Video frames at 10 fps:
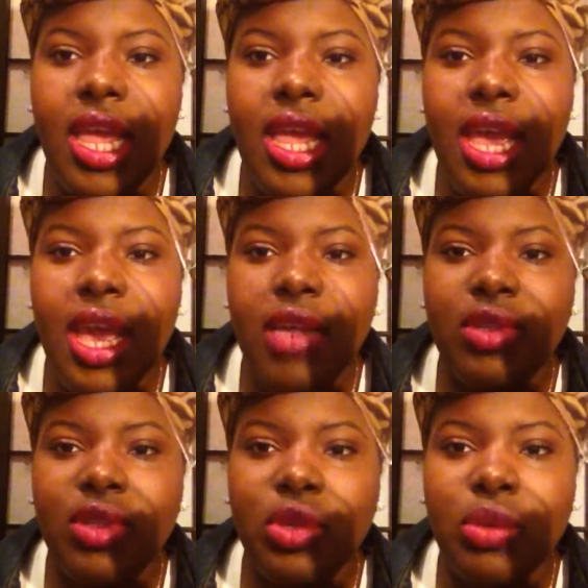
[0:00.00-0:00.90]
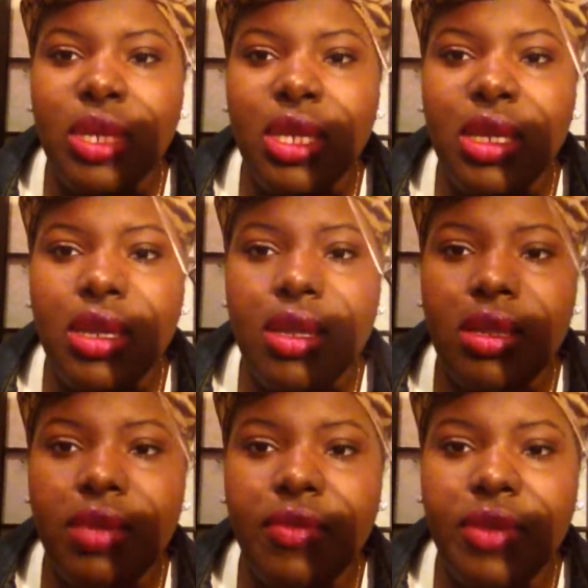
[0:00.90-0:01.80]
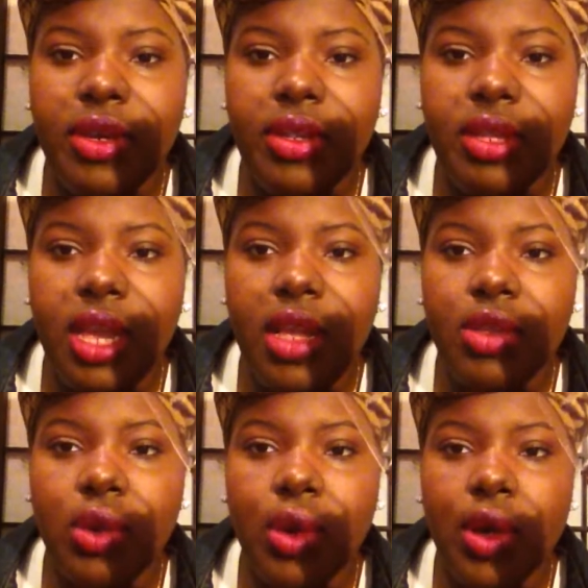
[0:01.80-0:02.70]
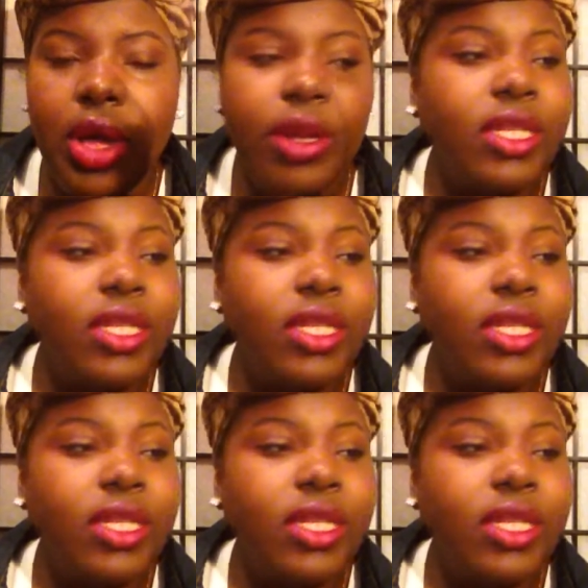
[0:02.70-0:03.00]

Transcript: It has so many different things going on.